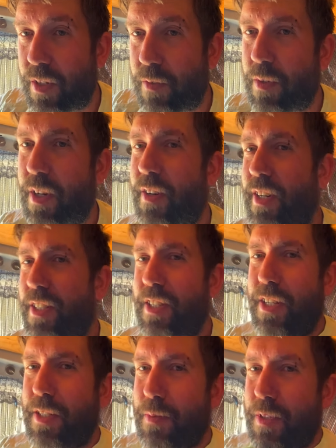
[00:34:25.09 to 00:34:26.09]
Well, I already
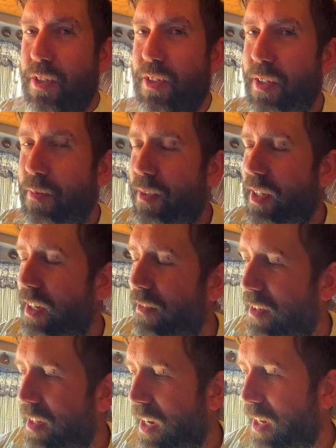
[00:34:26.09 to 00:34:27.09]
changed my shirt, but I have to
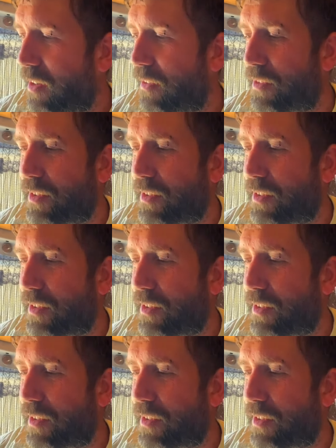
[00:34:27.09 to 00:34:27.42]
take it off